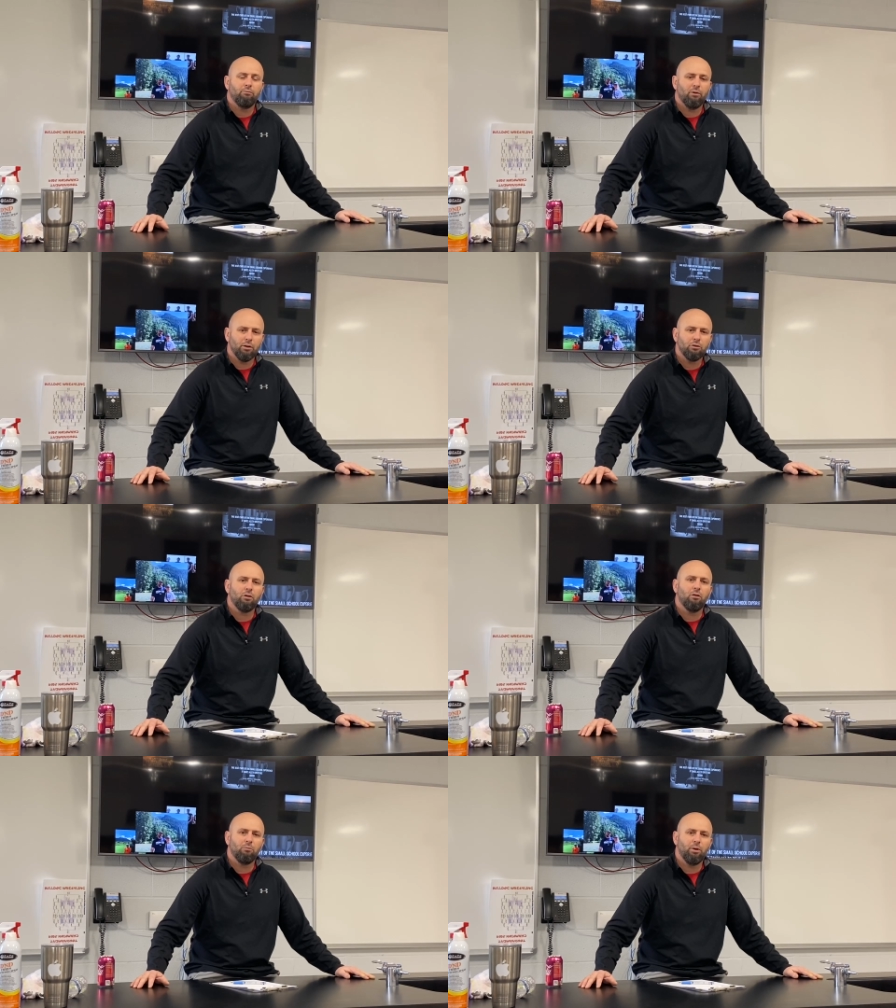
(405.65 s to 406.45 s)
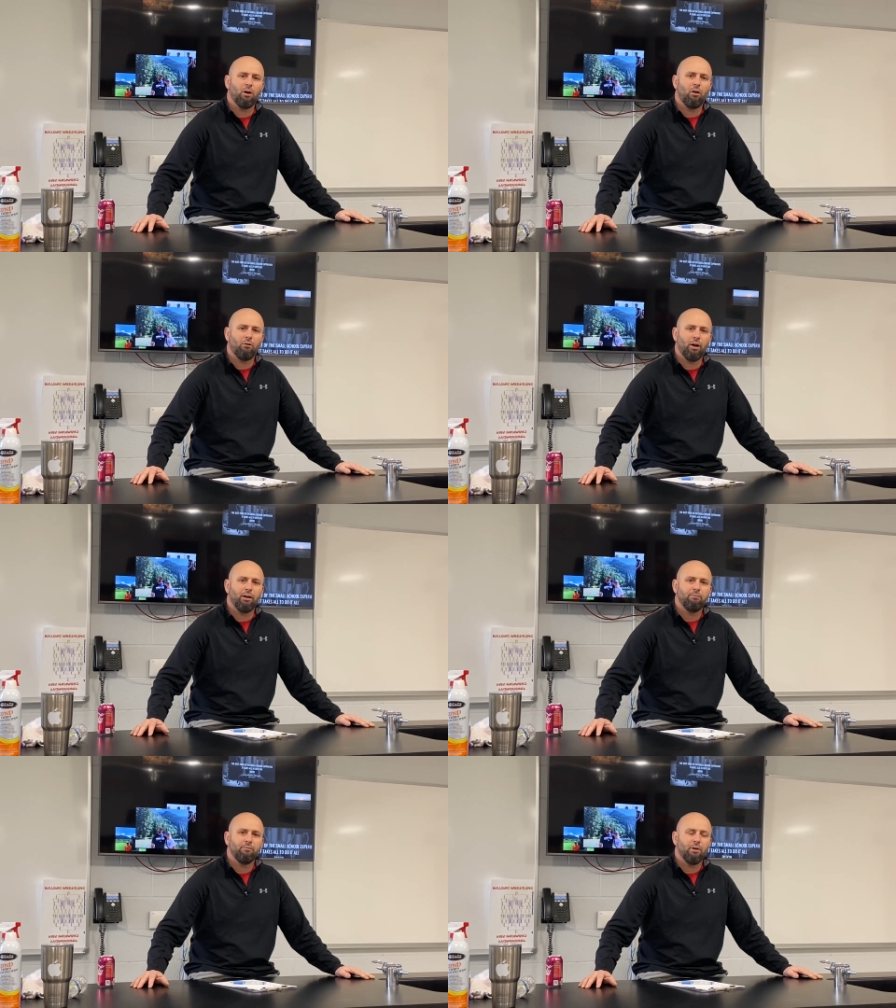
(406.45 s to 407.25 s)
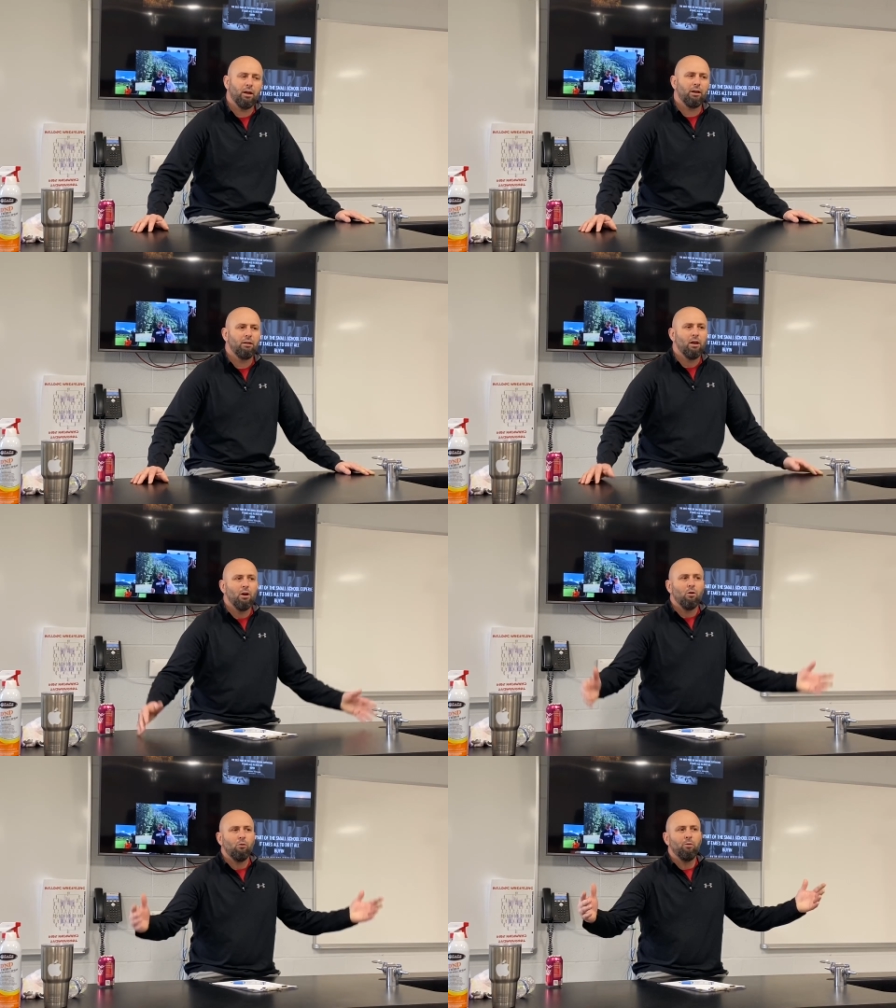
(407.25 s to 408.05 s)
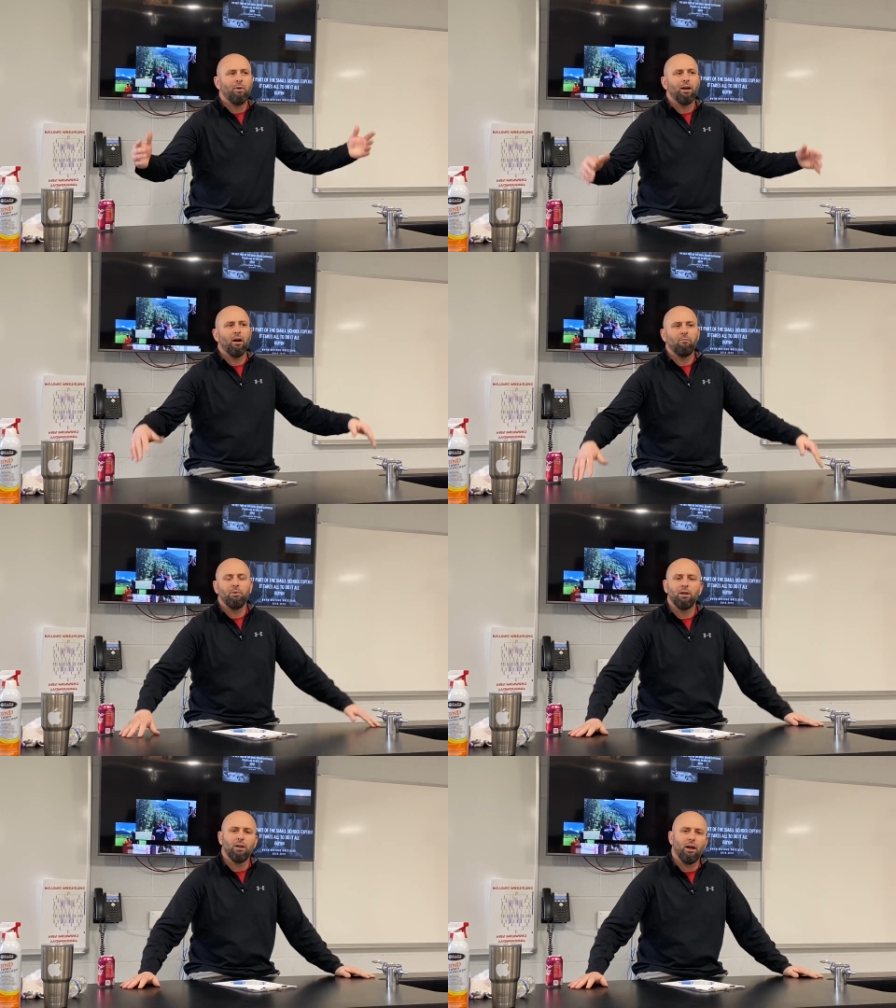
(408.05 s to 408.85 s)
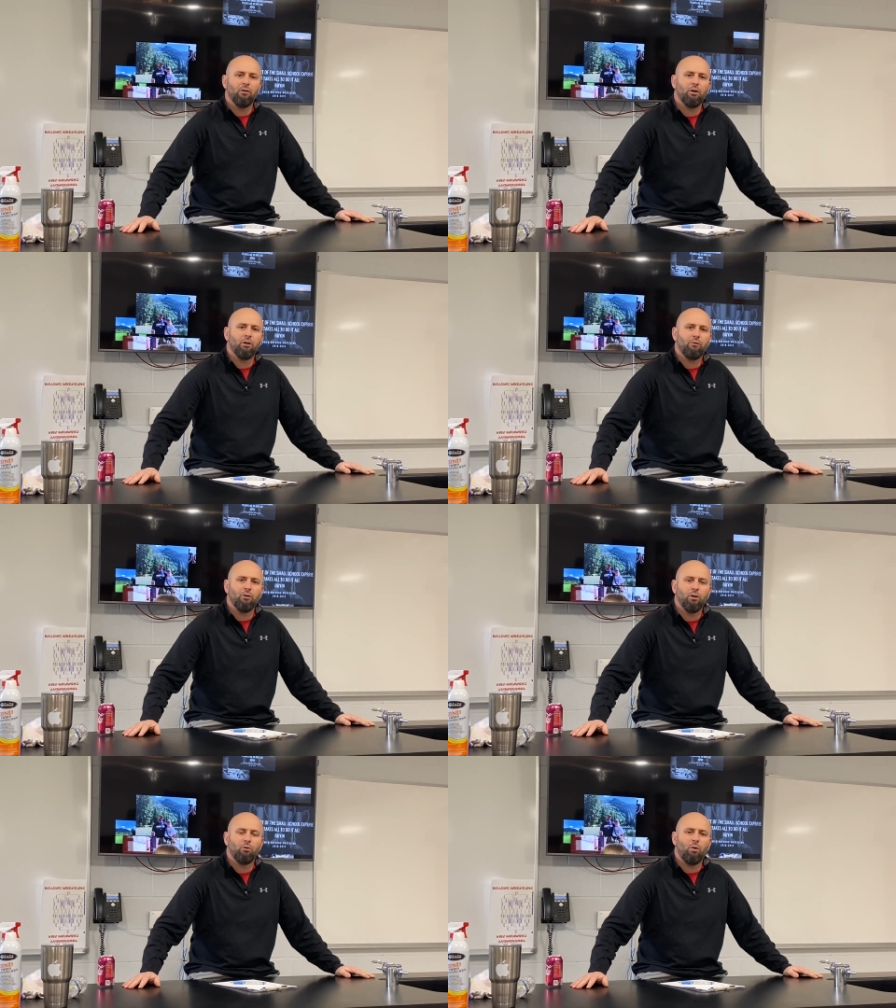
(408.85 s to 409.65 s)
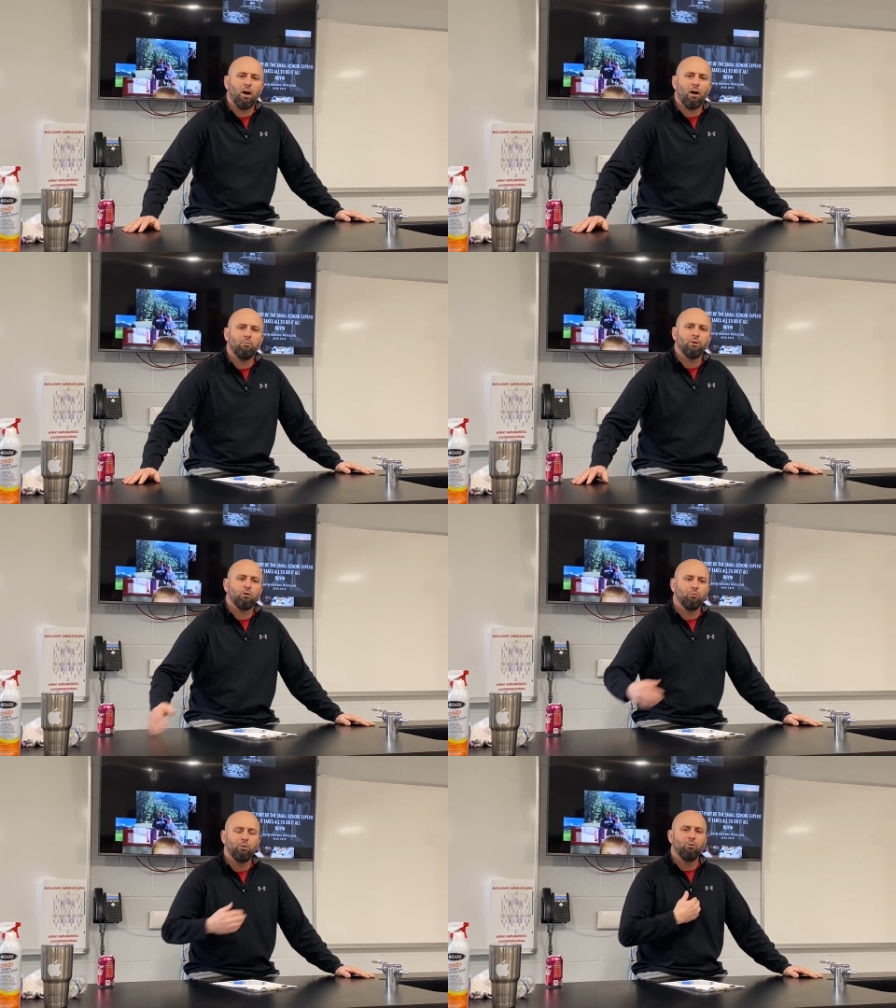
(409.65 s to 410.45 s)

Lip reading: Things are gonna be all right, okay? We may not be together here for a little while, but you'll be